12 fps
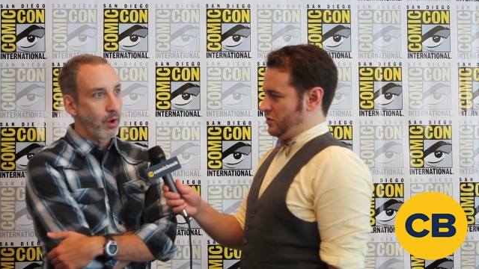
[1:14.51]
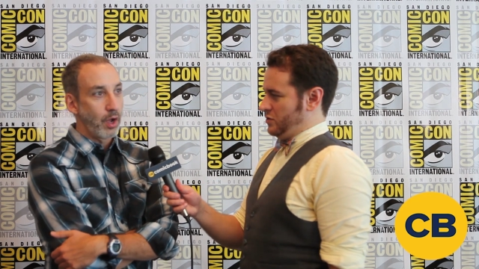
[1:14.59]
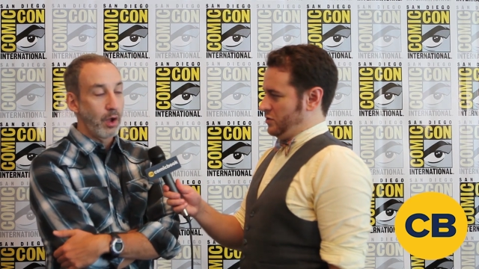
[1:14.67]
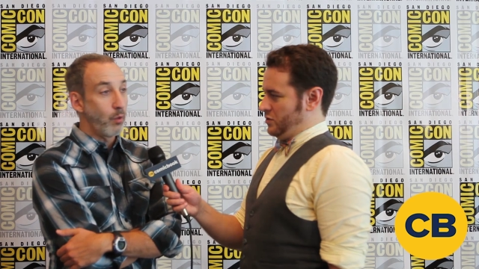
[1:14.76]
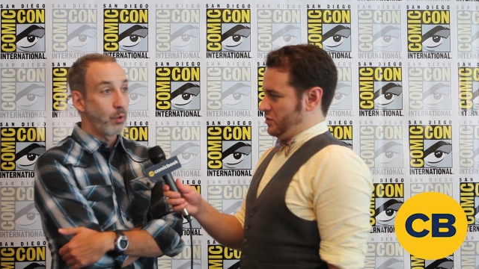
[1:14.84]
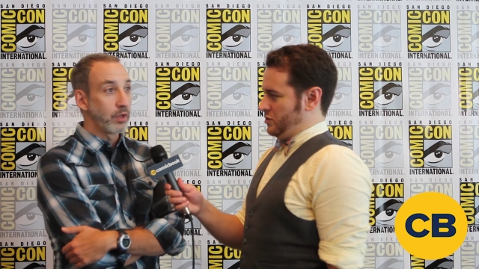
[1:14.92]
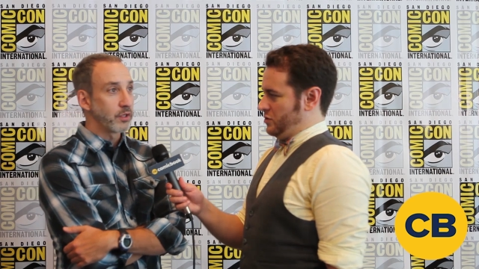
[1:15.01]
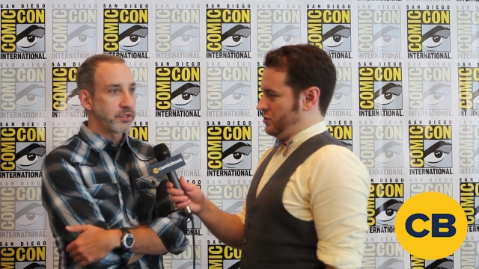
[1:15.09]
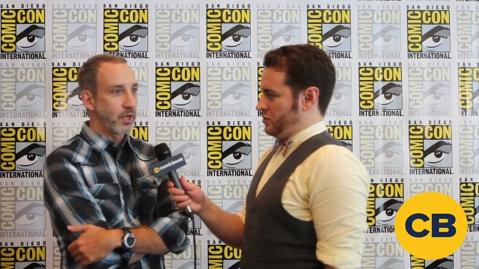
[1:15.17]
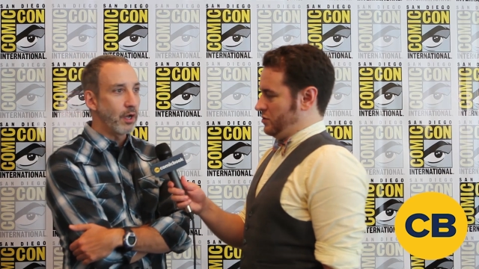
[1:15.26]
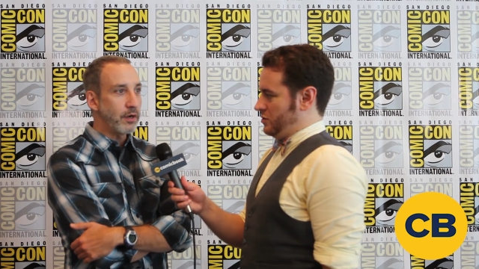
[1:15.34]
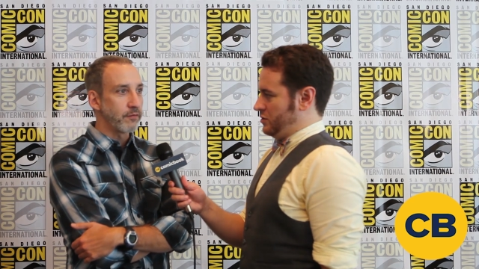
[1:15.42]
Speaker 1: oh, well, a
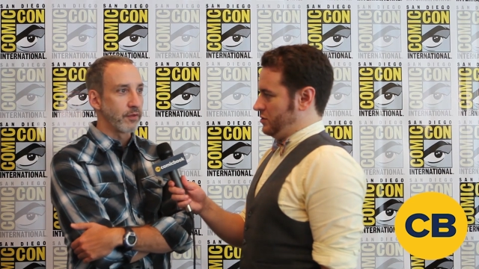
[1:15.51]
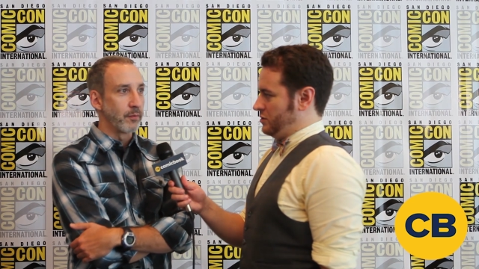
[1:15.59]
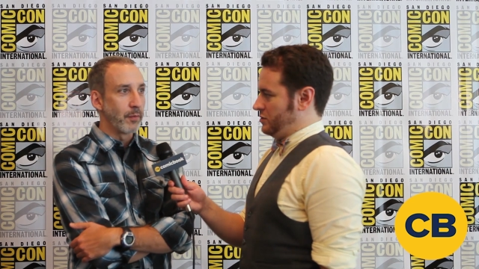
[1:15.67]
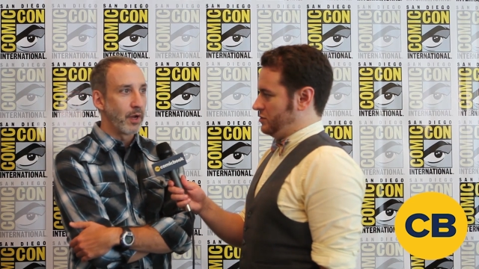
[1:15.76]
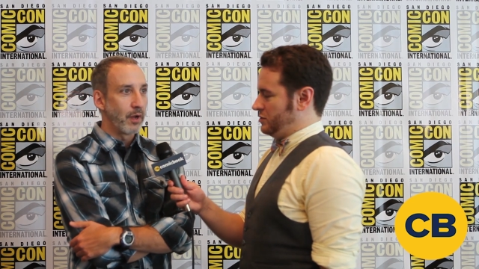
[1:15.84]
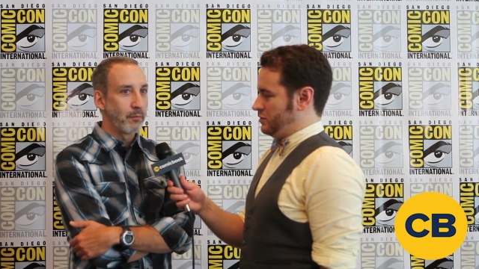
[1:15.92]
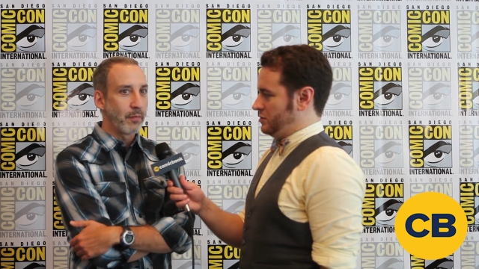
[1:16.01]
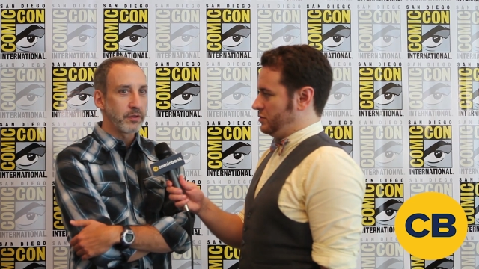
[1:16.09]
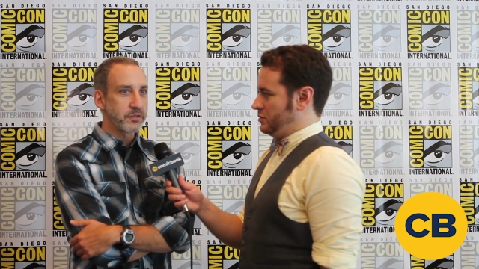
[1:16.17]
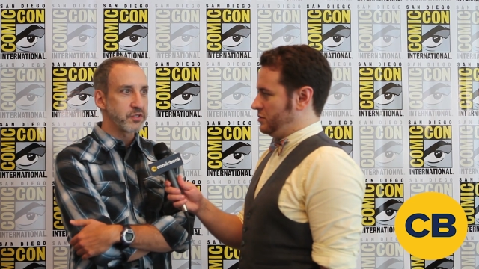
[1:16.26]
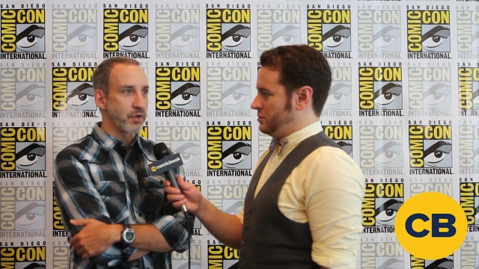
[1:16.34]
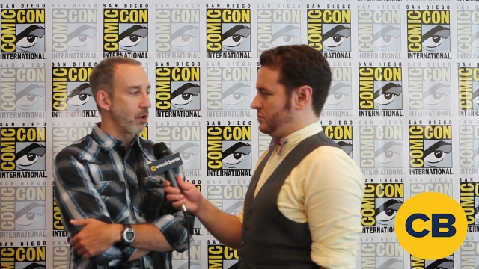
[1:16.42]
ton of them. Um,
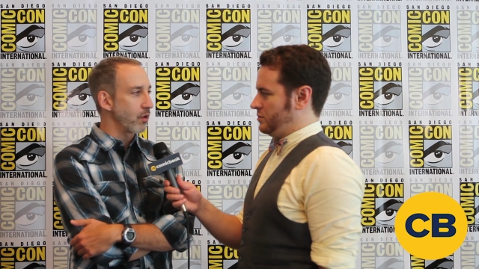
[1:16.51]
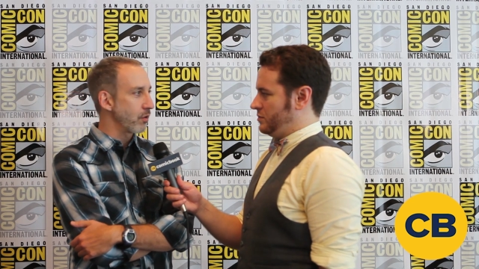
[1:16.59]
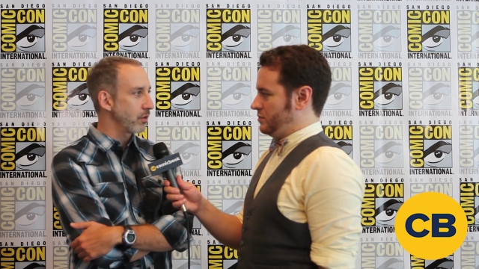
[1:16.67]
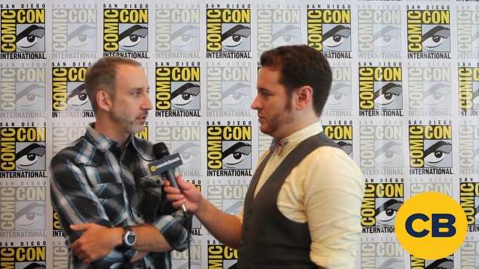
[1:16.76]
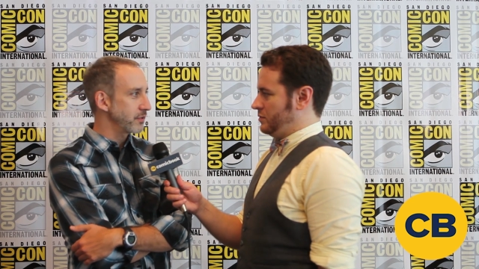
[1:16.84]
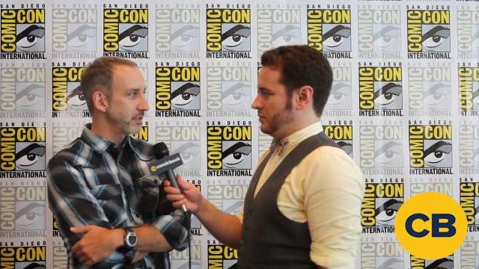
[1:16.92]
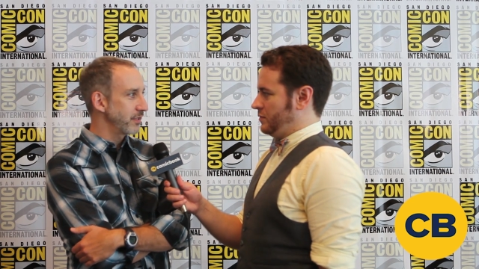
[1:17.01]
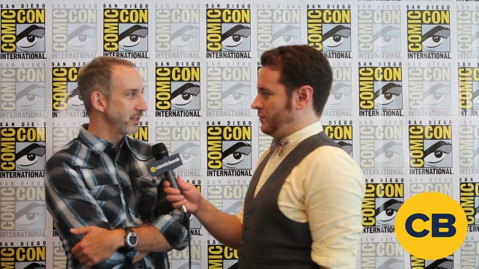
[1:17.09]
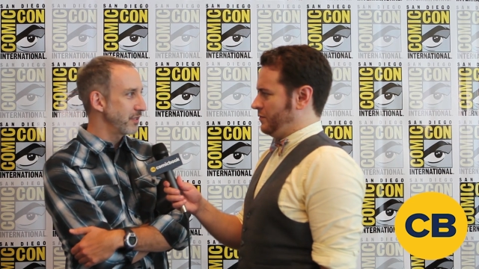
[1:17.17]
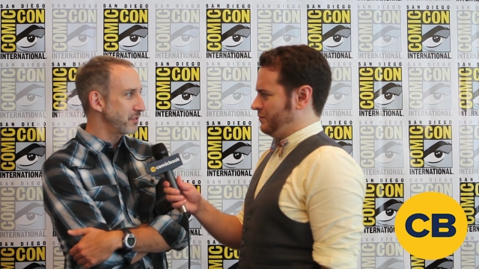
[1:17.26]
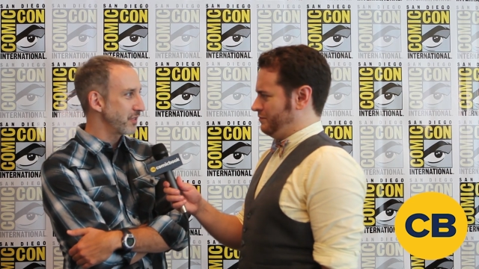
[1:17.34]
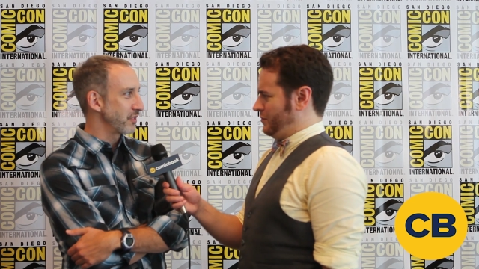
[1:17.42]
Stargirl is in
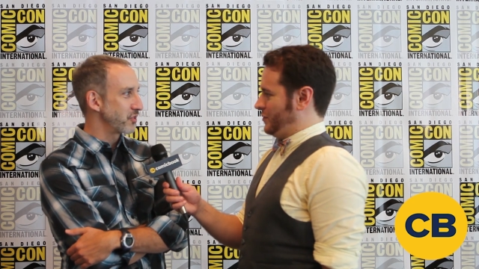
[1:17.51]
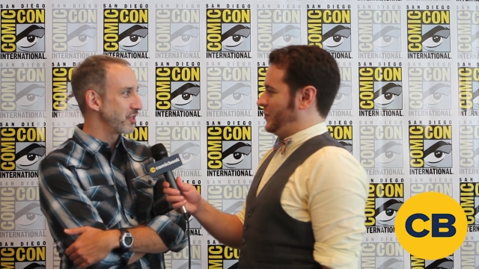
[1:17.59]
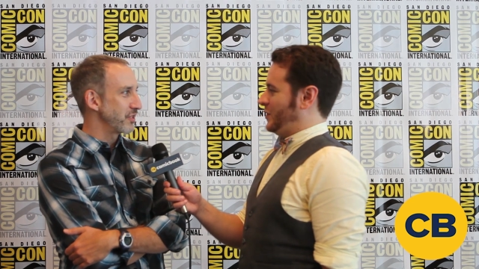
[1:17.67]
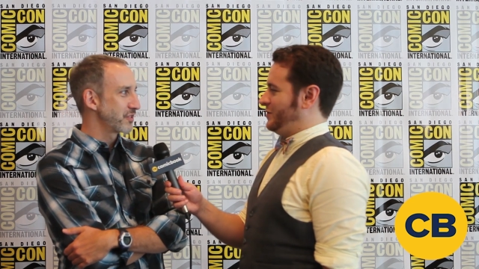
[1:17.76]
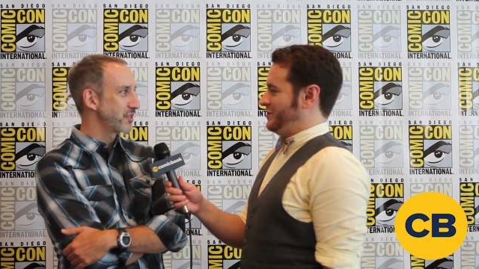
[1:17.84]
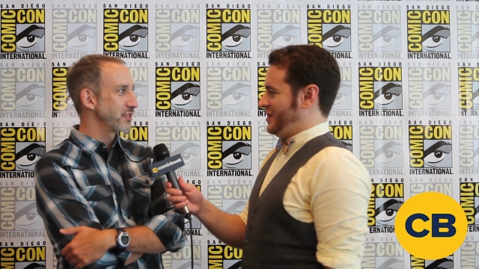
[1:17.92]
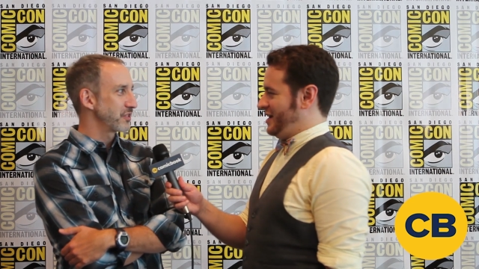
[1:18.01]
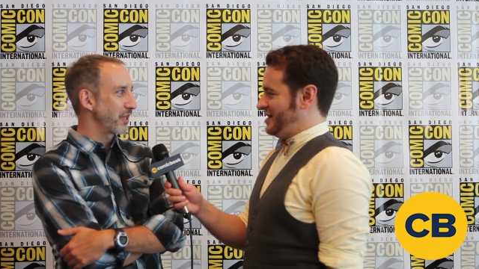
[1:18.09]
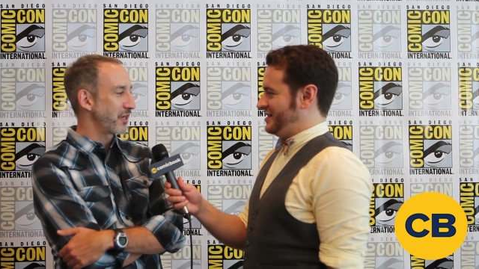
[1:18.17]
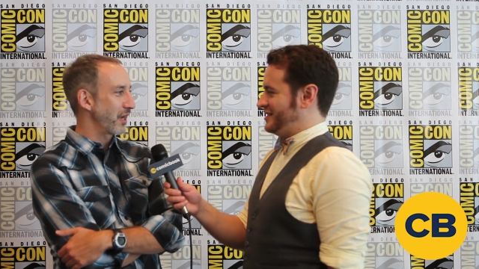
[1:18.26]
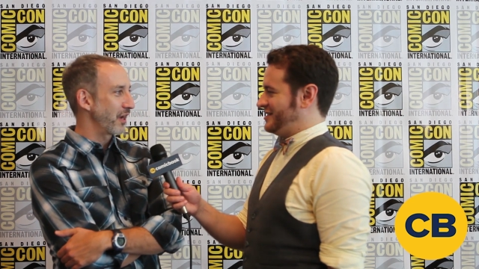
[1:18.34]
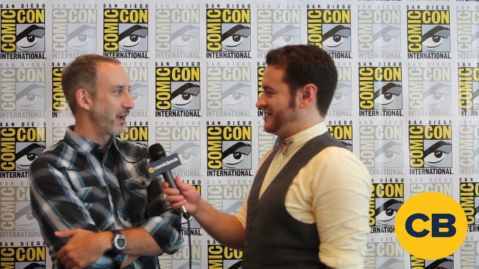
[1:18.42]
this, and she's she's
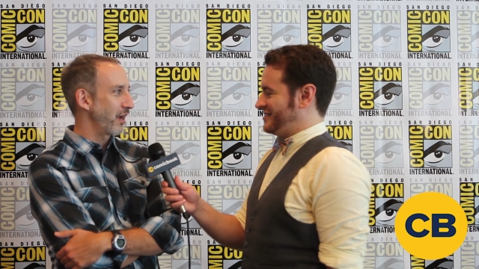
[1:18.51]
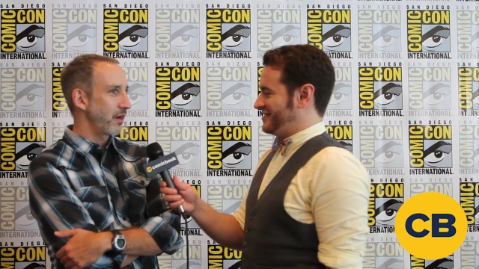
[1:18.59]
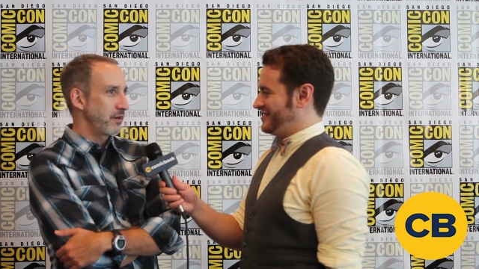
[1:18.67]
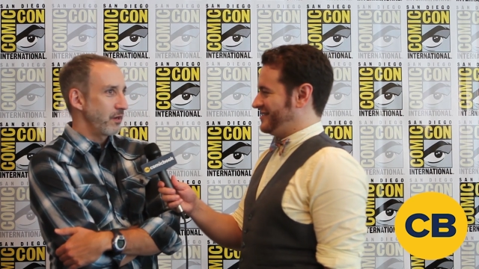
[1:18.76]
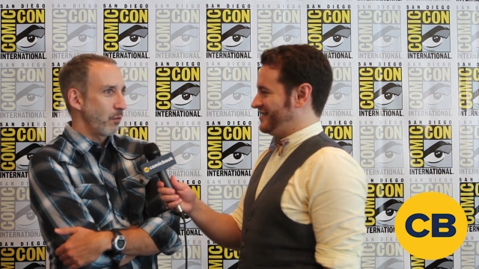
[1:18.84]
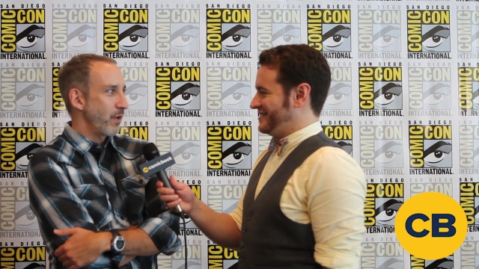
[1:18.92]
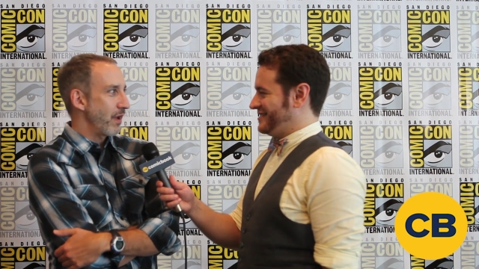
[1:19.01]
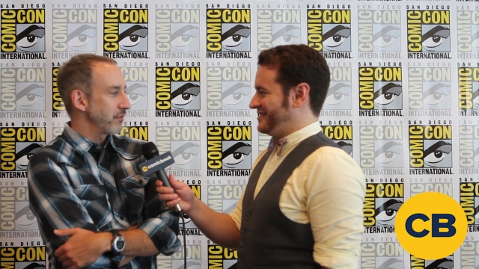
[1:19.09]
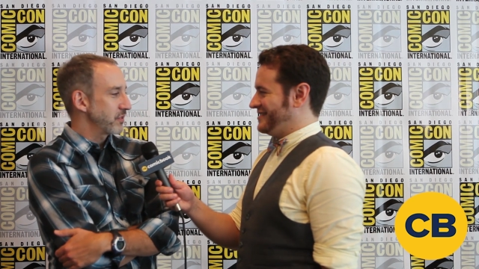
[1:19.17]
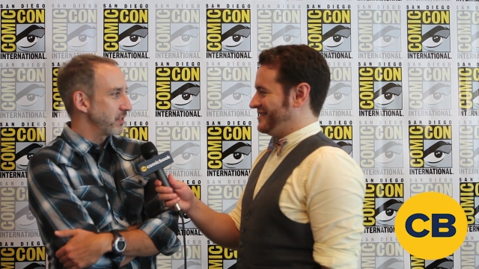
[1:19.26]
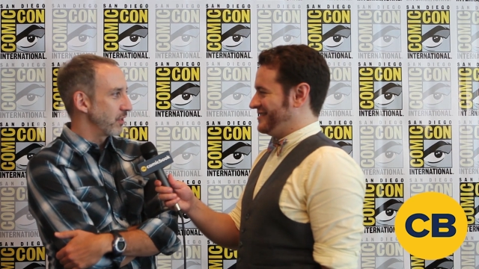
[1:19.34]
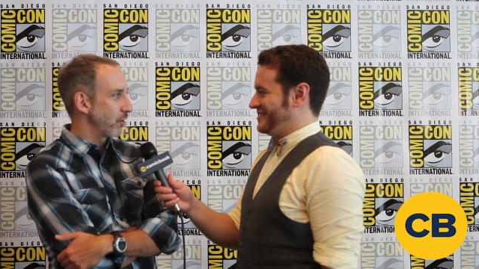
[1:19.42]
like, uh, you know, we
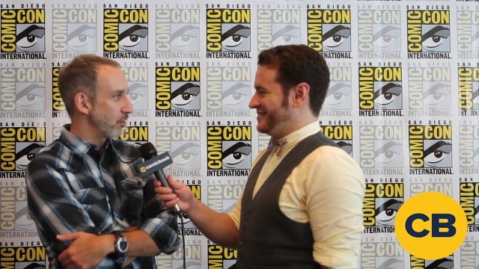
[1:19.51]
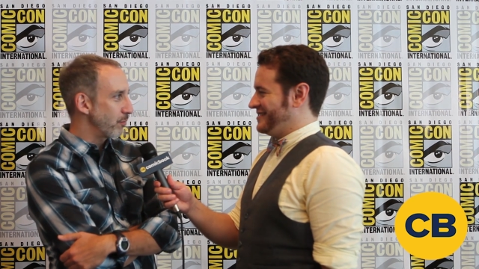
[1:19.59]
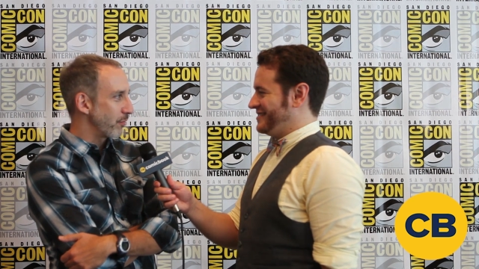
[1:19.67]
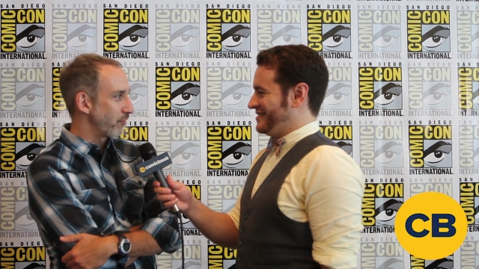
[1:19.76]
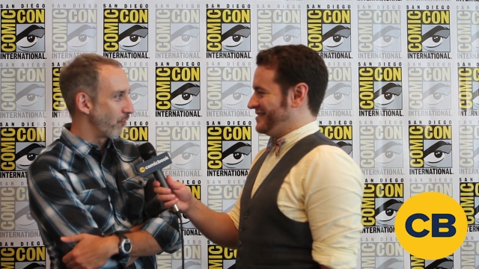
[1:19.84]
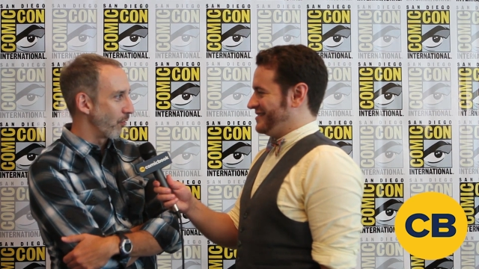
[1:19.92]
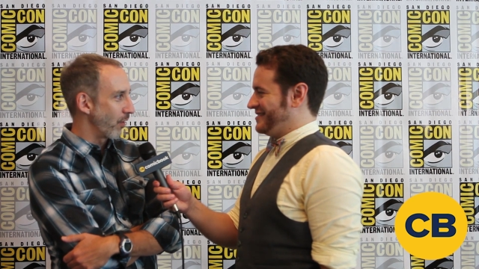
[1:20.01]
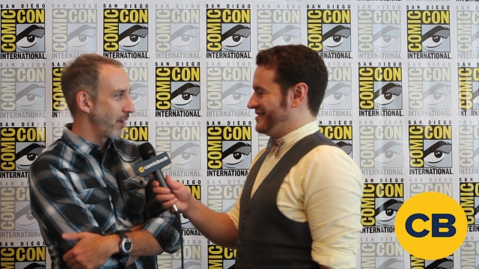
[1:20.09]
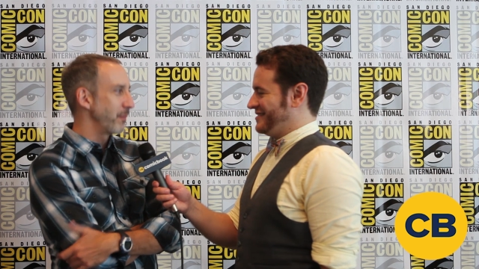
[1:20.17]
haven't seen her before.